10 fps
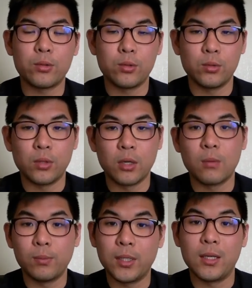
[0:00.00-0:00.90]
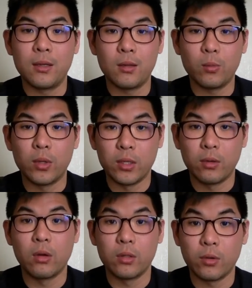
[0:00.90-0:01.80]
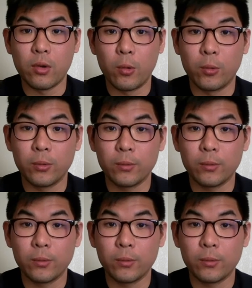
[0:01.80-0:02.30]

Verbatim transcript: to uh, complete it when they're on their own.